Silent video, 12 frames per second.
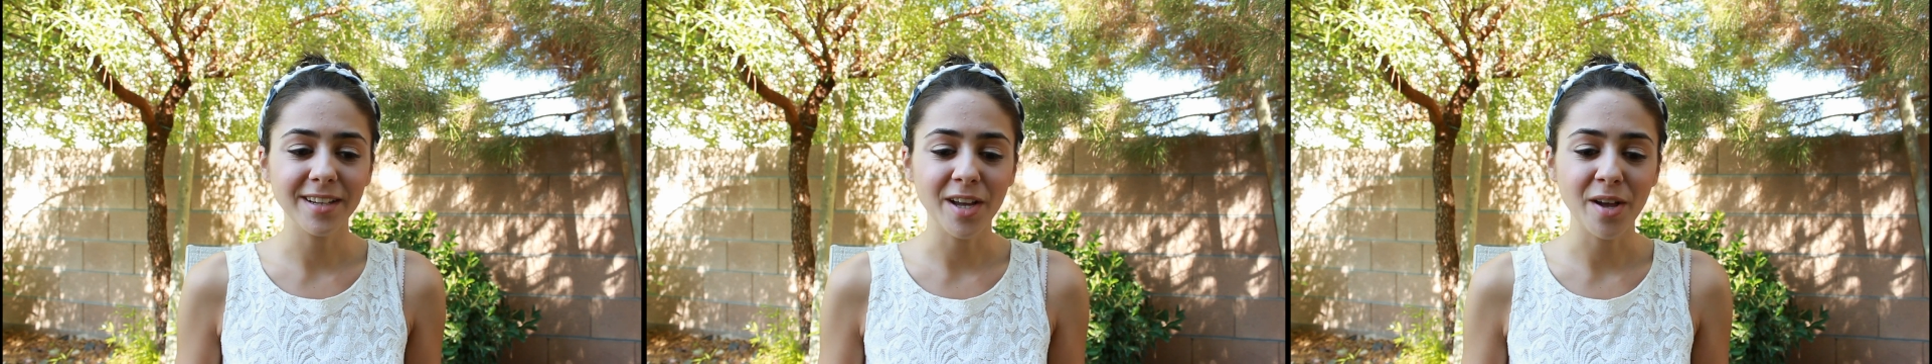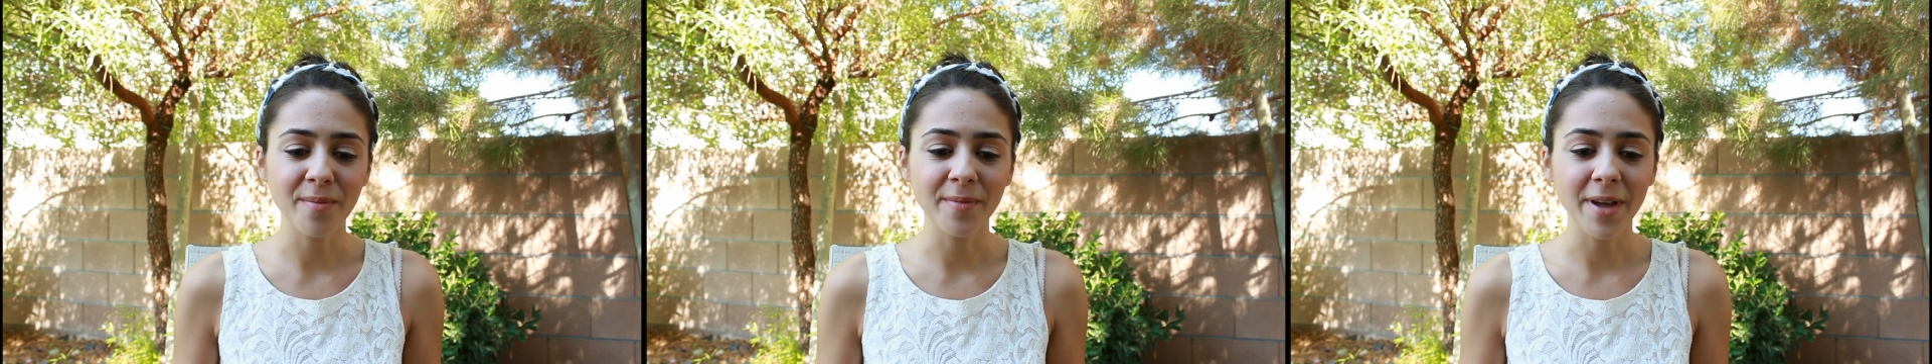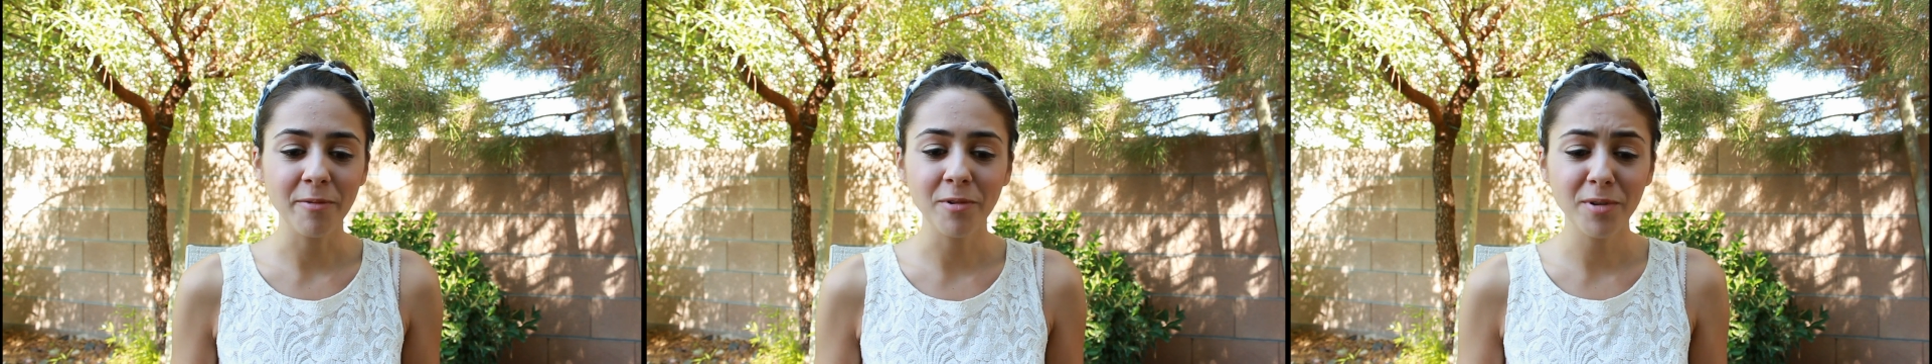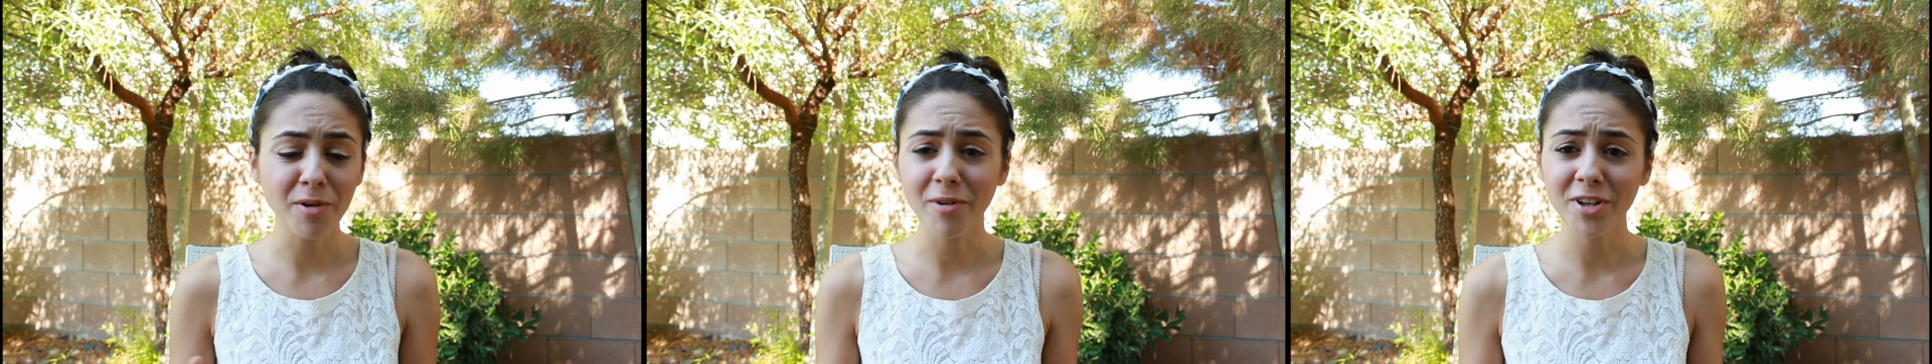I
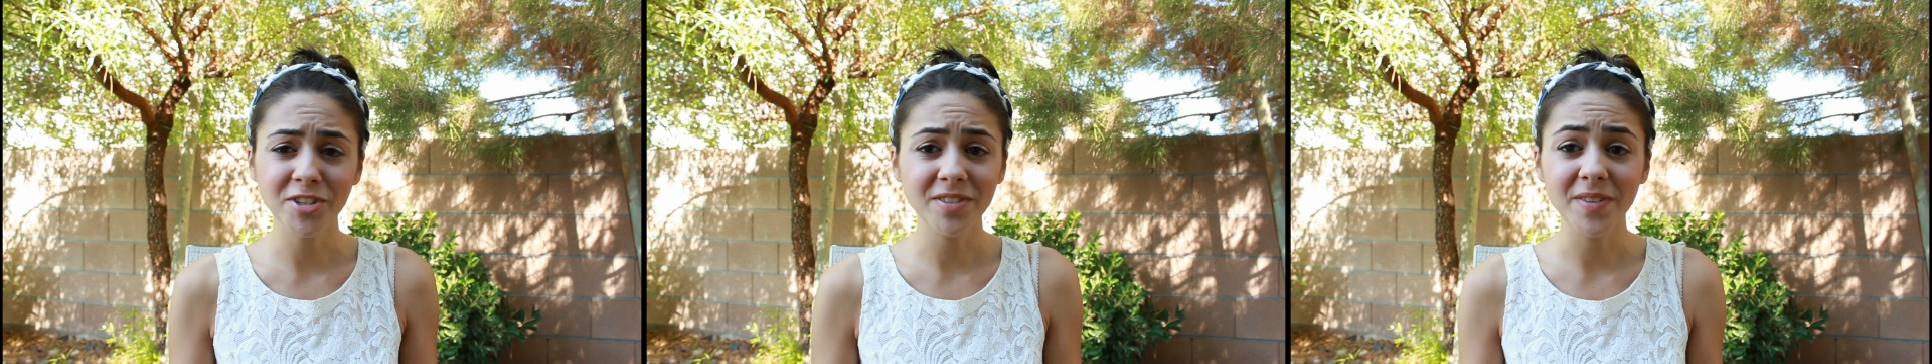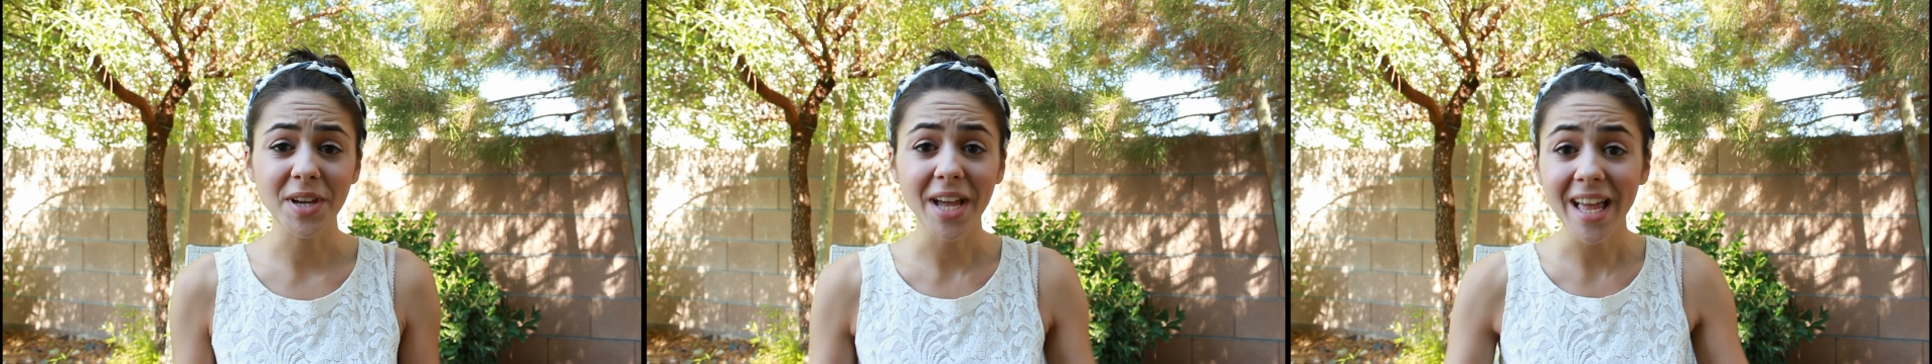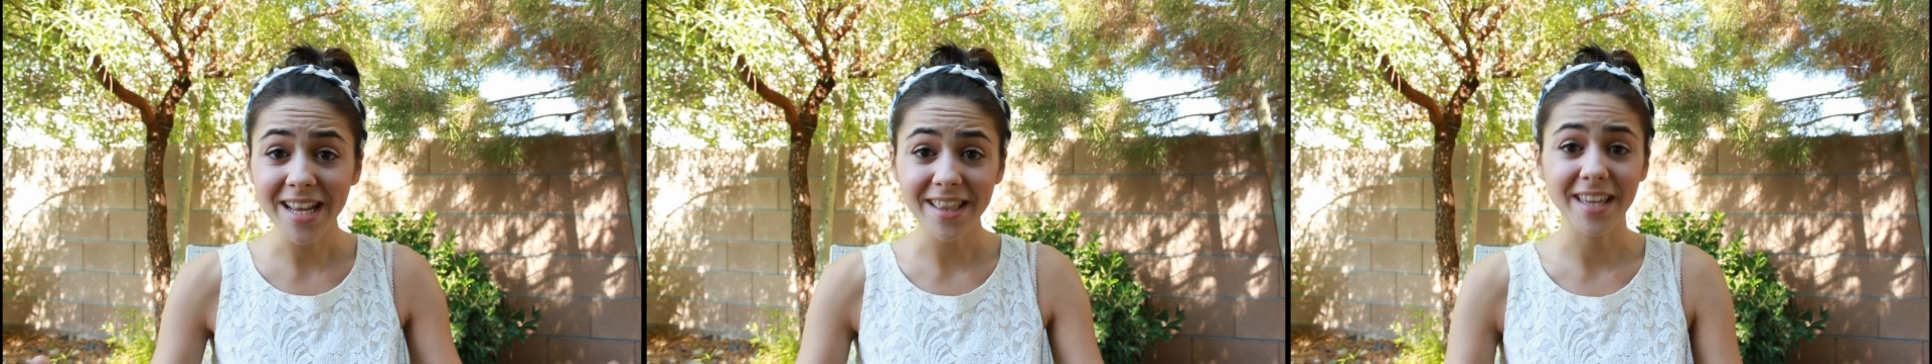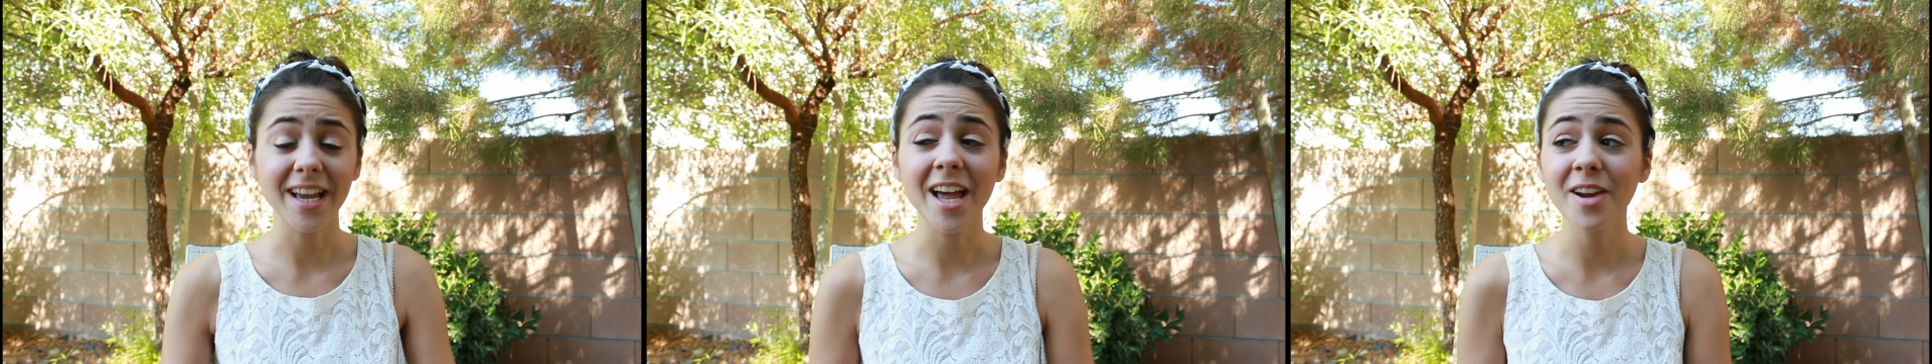won't go watch TV,
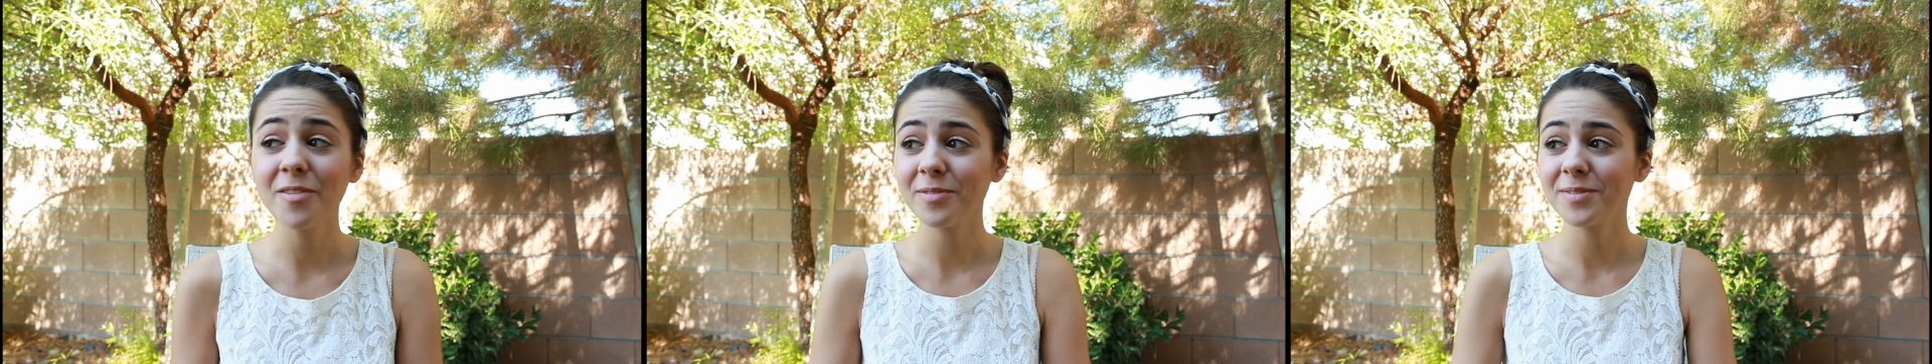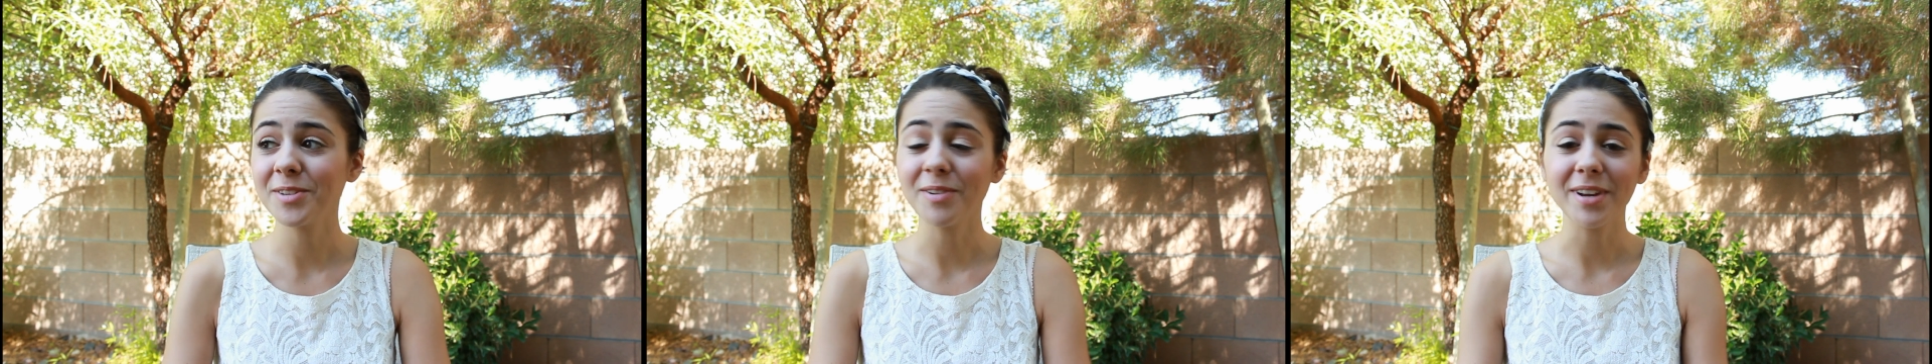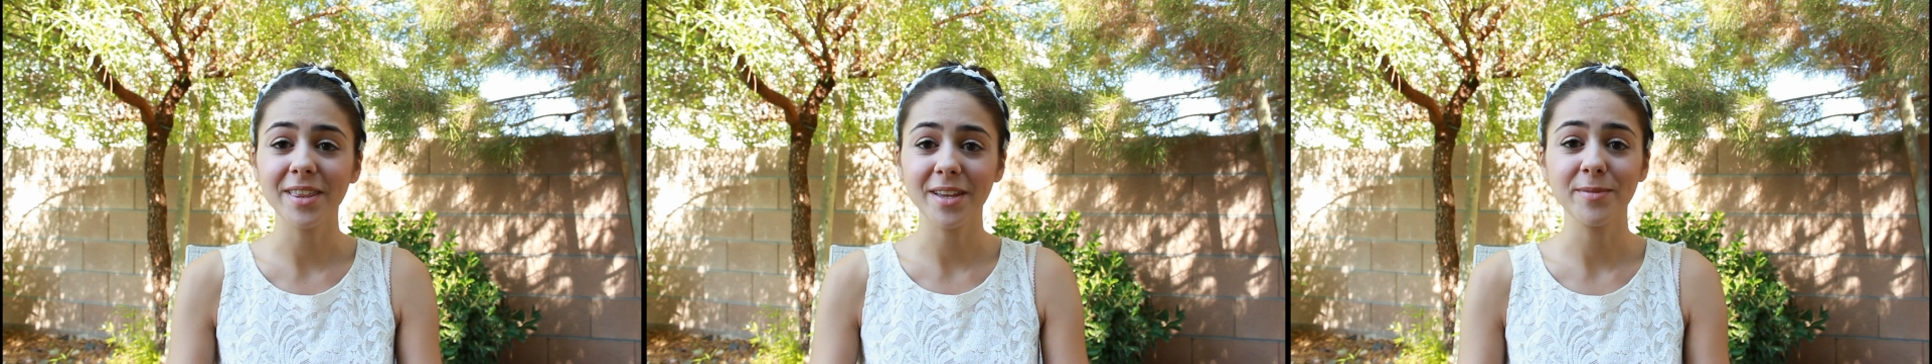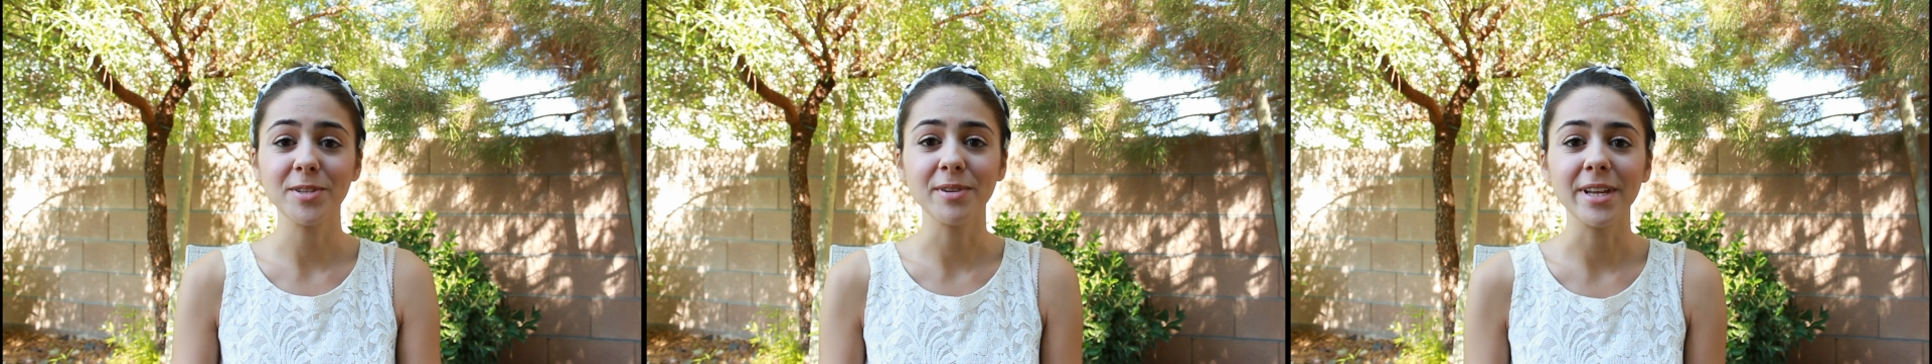anything. I don't do anything
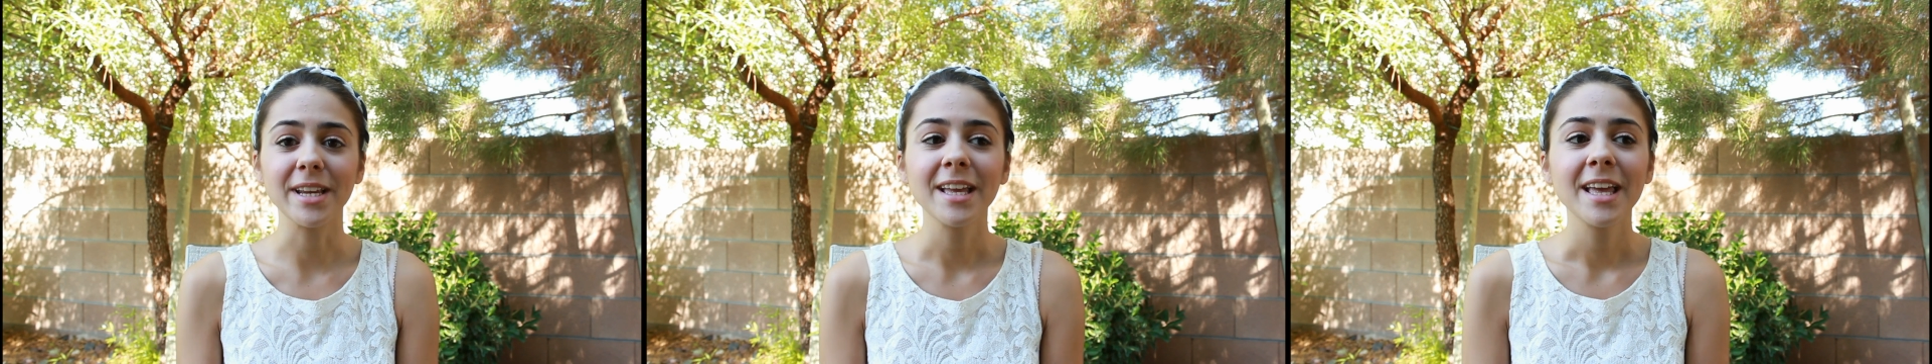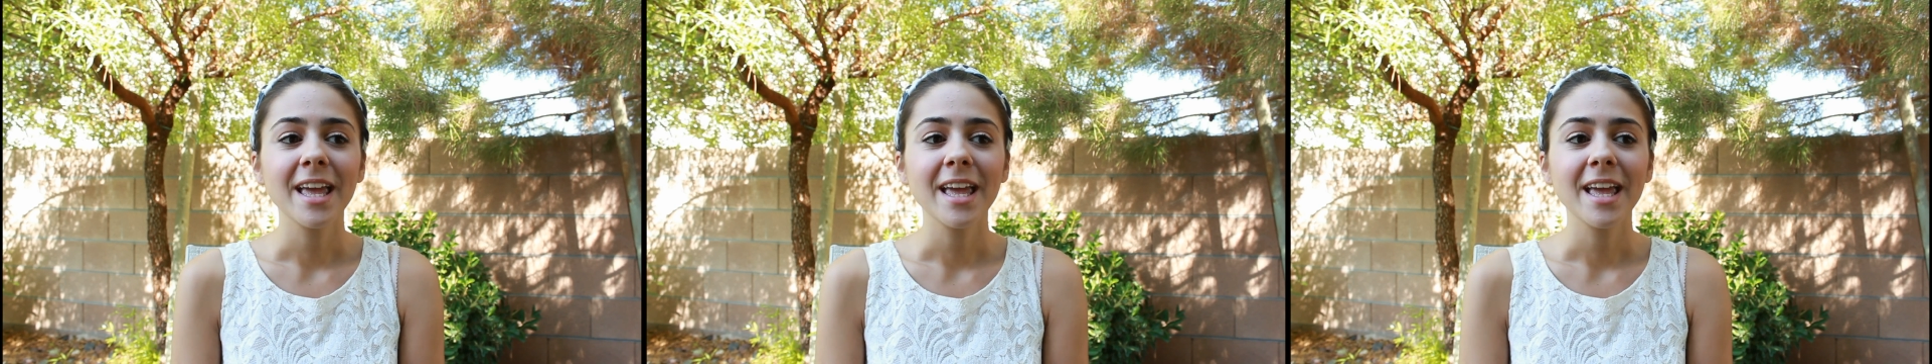in between.